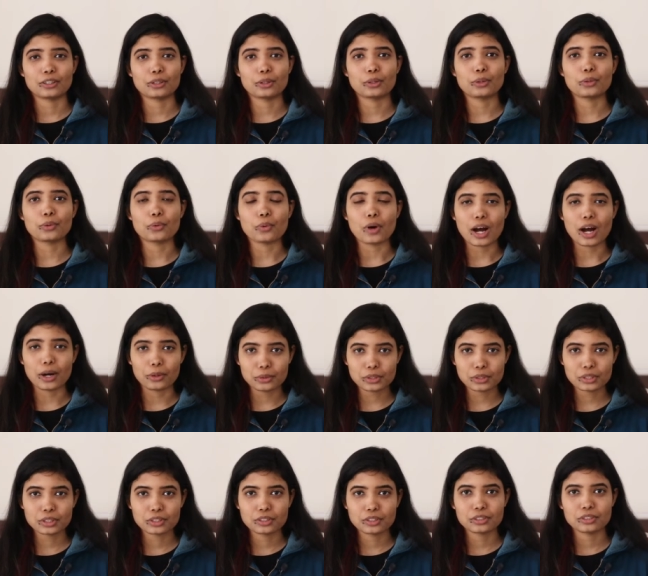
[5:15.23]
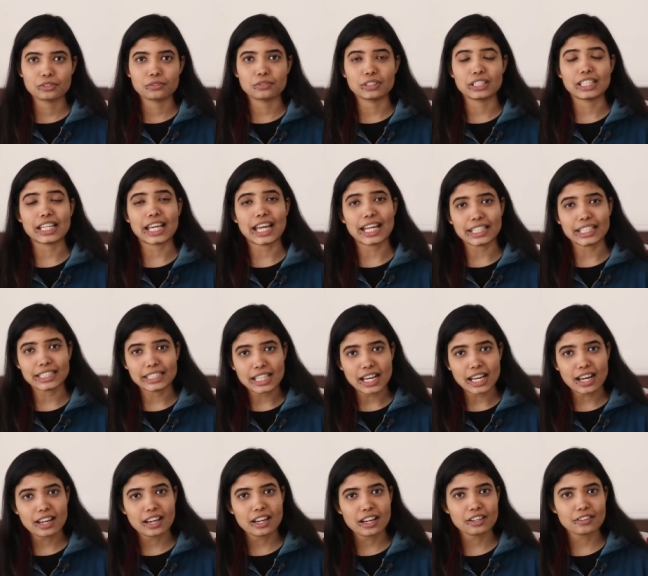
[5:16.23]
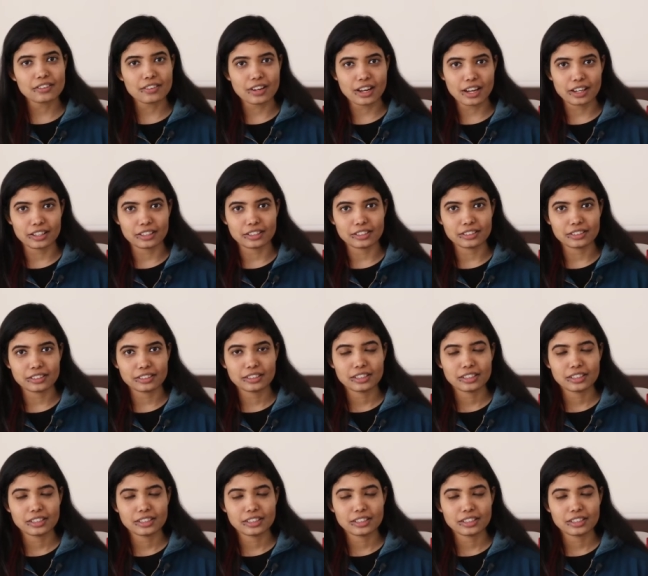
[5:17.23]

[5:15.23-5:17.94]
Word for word: go out with Edna and Ryan,